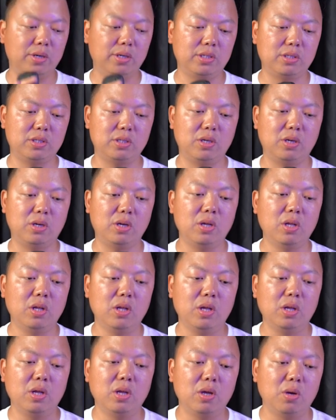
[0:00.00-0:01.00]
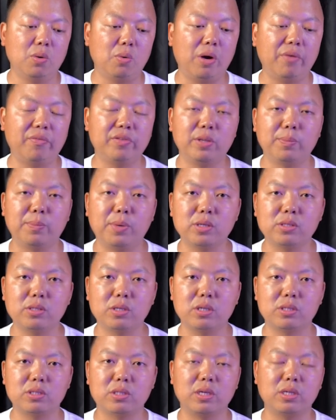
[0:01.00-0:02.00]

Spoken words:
is one of the most